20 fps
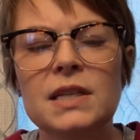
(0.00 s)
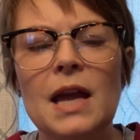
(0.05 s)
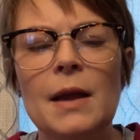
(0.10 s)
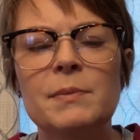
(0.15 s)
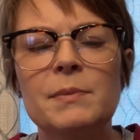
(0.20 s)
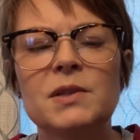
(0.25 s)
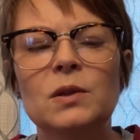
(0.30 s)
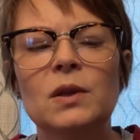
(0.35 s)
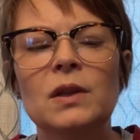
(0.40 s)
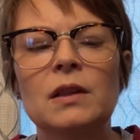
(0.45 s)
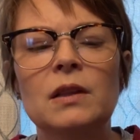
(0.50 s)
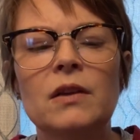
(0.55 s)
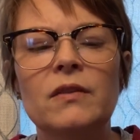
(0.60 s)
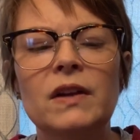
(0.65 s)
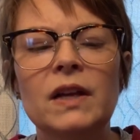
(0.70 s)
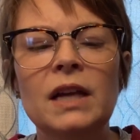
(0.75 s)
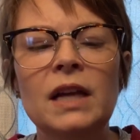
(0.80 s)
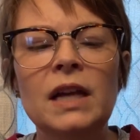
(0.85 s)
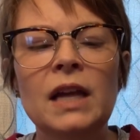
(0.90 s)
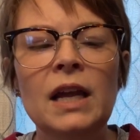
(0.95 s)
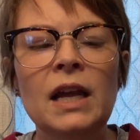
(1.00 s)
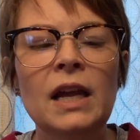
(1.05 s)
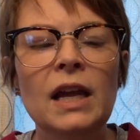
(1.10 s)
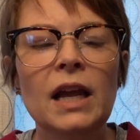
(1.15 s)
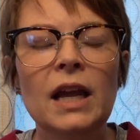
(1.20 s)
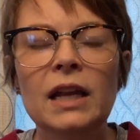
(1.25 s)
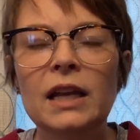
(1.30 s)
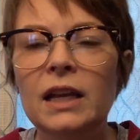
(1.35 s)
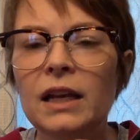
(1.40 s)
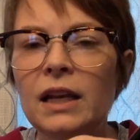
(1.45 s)
I absolutely love it.
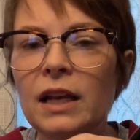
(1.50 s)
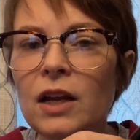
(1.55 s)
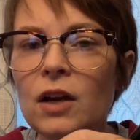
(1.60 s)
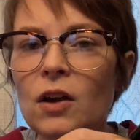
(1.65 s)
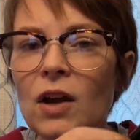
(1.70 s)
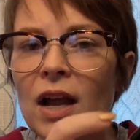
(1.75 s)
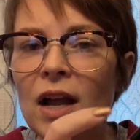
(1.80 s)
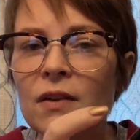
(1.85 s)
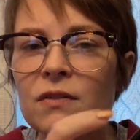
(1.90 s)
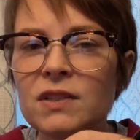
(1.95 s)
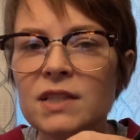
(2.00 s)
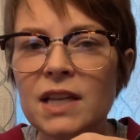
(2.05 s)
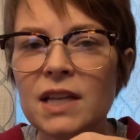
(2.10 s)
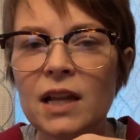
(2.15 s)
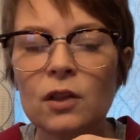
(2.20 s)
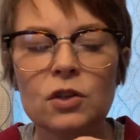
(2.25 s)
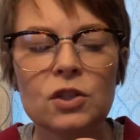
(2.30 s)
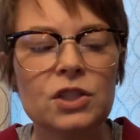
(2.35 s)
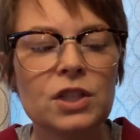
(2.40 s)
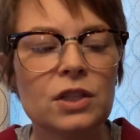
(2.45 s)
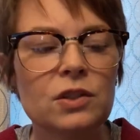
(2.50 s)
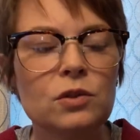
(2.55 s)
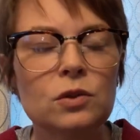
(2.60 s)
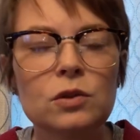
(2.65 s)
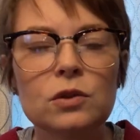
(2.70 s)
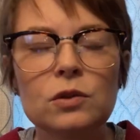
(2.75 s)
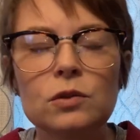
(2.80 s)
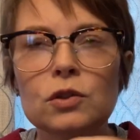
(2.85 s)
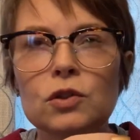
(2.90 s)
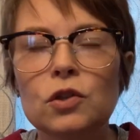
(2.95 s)
And in here I have Sailor
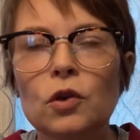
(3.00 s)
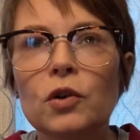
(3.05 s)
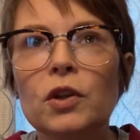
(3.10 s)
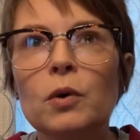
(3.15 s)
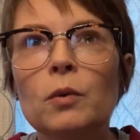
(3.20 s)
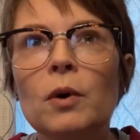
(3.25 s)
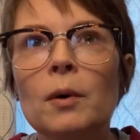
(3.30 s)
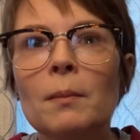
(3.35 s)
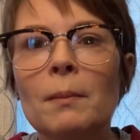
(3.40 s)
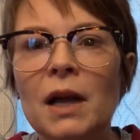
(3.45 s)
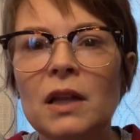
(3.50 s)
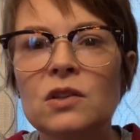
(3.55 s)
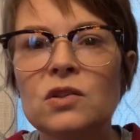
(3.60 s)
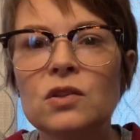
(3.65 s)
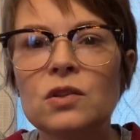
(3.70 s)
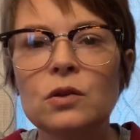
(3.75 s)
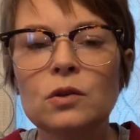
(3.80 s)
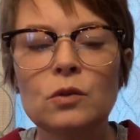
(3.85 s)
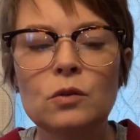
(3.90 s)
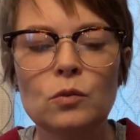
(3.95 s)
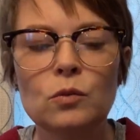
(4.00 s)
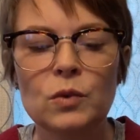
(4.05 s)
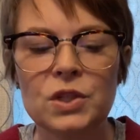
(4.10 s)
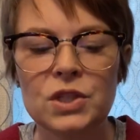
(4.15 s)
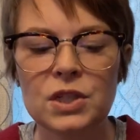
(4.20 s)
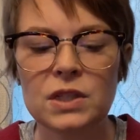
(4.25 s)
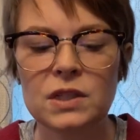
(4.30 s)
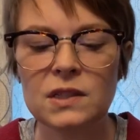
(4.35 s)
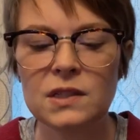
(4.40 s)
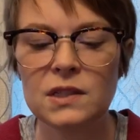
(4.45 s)
Gentle Tokiwamatsu, which
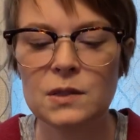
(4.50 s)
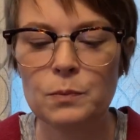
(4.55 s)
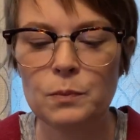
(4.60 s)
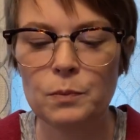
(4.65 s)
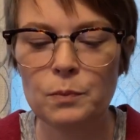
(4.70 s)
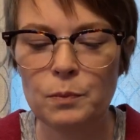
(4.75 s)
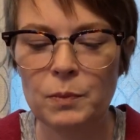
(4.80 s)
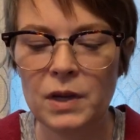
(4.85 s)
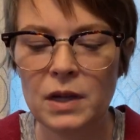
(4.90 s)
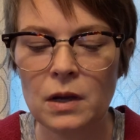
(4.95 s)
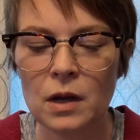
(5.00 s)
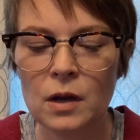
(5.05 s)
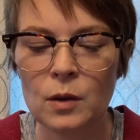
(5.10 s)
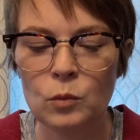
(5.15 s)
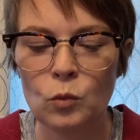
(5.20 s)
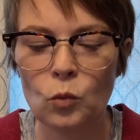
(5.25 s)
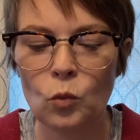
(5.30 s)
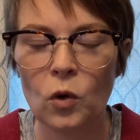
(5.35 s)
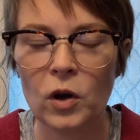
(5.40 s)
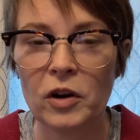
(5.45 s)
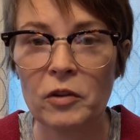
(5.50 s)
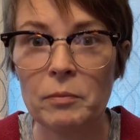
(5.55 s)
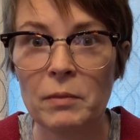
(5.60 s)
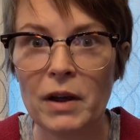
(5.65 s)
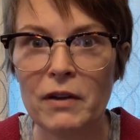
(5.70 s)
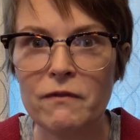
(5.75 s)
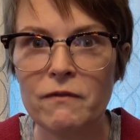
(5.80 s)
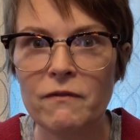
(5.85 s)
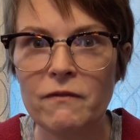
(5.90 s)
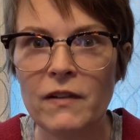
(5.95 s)
has become one of
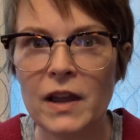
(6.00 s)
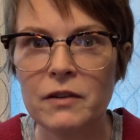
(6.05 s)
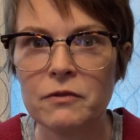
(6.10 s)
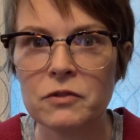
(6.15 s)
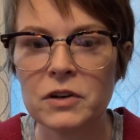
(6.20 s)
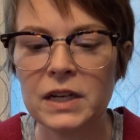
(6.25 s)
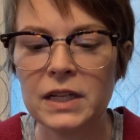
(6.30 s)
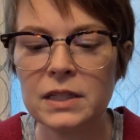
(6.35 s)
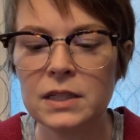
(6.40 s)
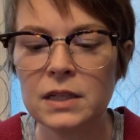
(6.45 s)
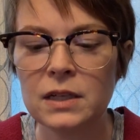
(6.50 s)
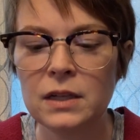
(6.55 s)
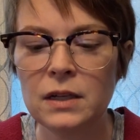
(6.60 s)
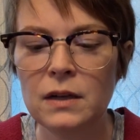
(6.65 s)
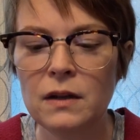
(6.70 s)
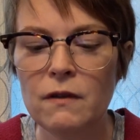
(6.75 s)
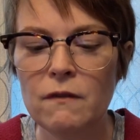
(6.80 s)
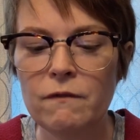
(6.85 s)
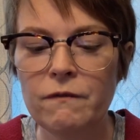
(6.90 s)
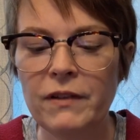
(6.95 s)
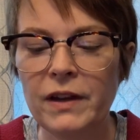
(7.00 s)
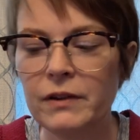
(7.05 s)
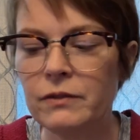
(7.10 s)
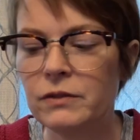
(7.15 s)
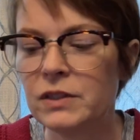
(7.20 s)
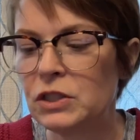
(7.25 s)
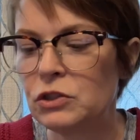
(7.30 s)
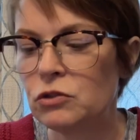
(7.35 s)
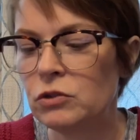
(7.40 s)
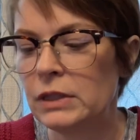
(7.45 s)
my favorite
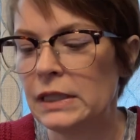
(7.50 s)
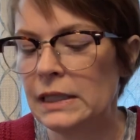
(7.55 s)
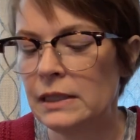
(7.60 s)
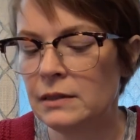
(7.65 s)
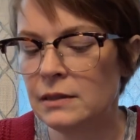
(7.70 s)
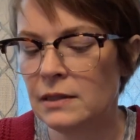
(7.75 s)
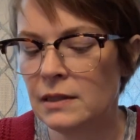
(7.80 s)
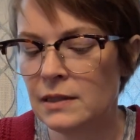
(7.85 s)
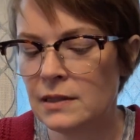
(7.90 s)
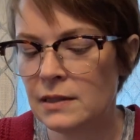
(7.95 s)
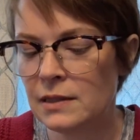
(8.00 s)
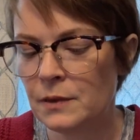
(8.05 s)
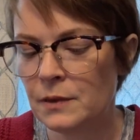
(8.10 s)
favorite greens.